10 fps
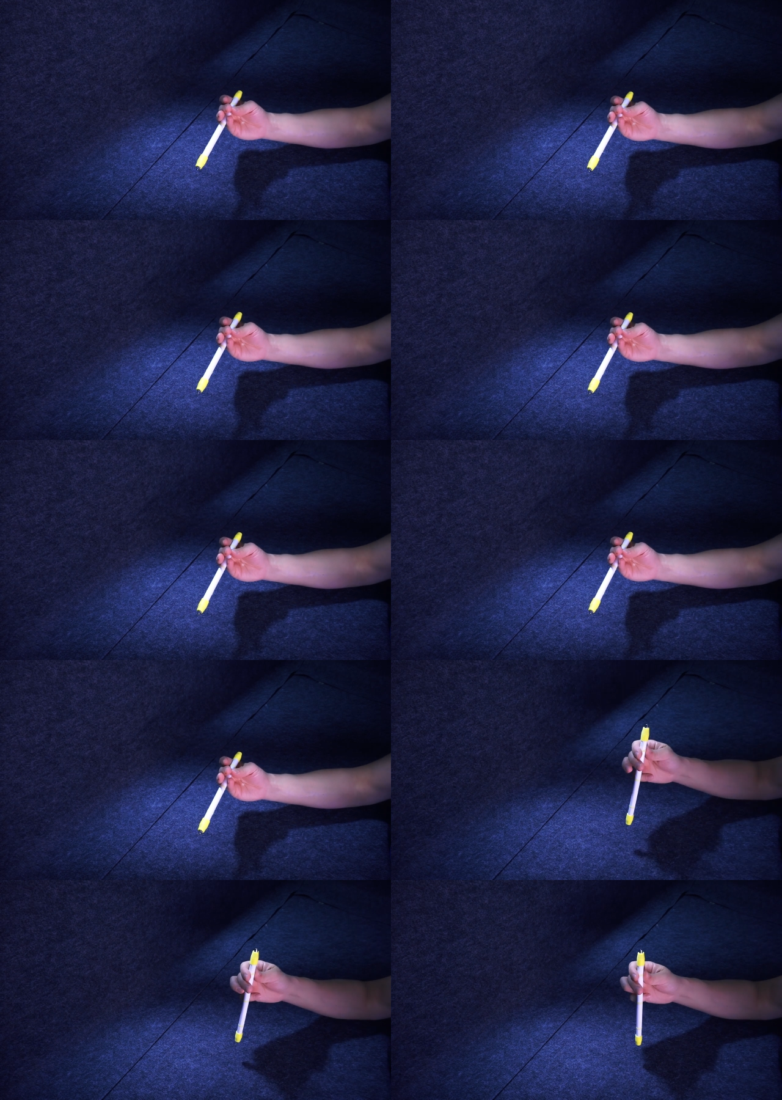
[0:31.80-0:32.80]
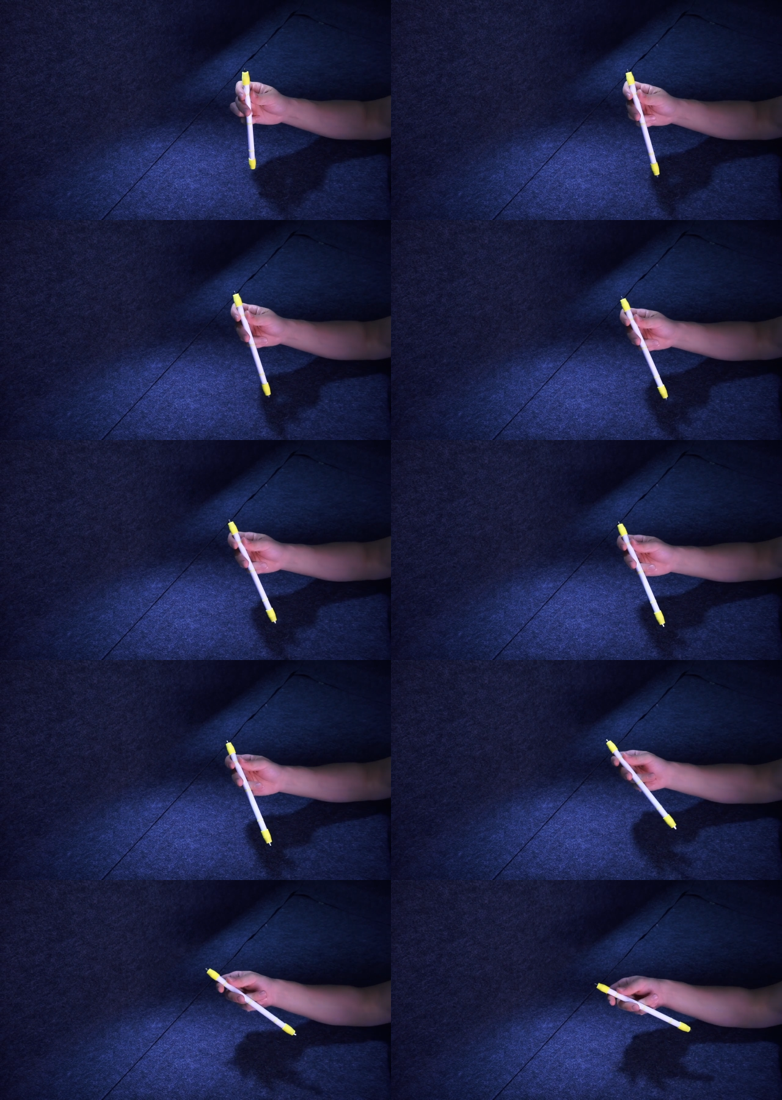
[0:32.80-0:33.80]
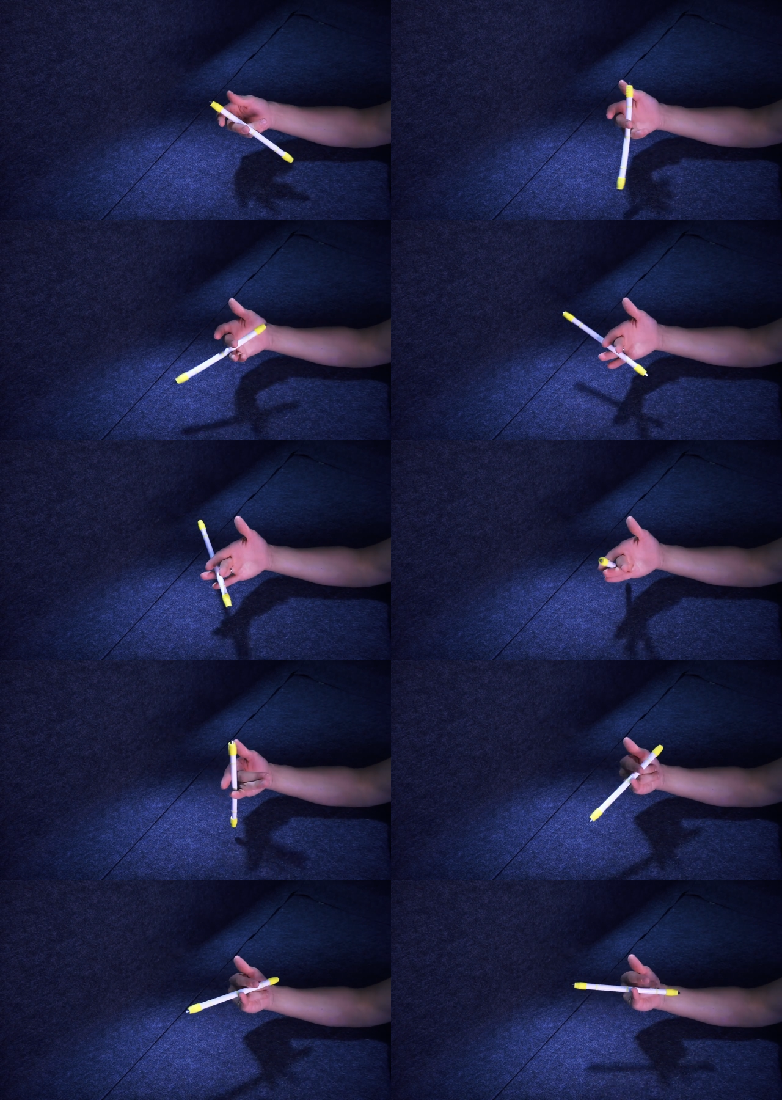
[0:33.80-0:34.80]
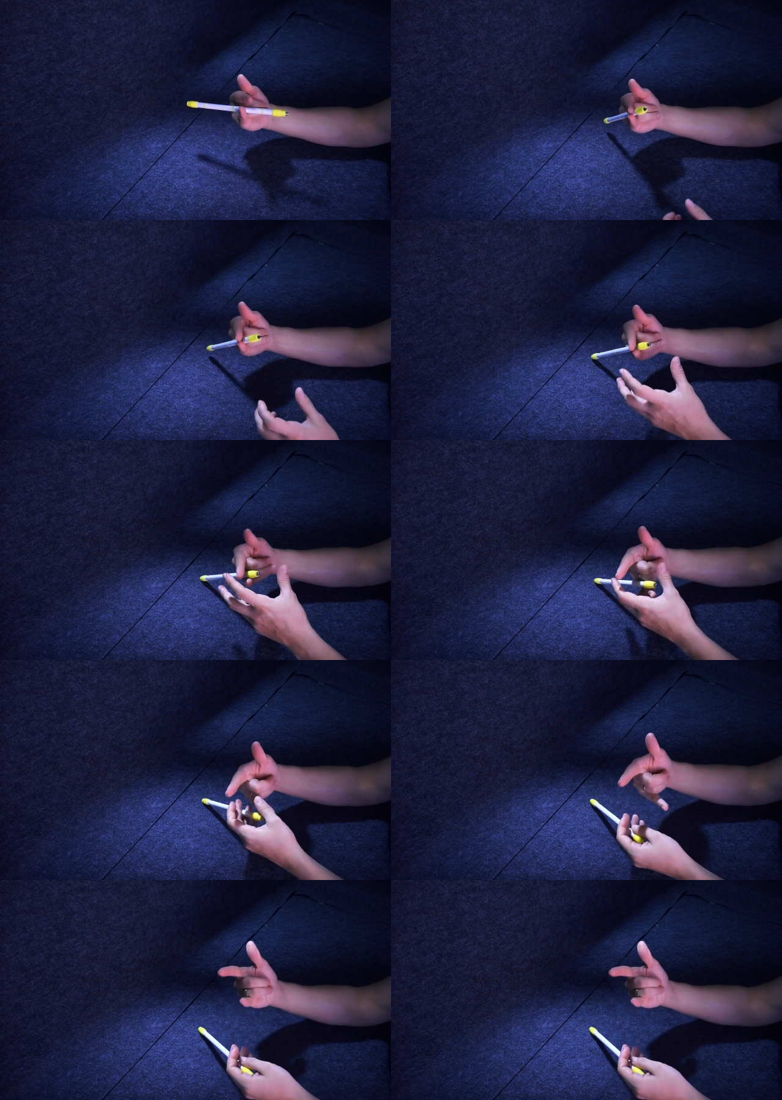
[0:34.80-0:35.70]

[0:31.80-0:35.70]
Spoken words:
(no speaker visible)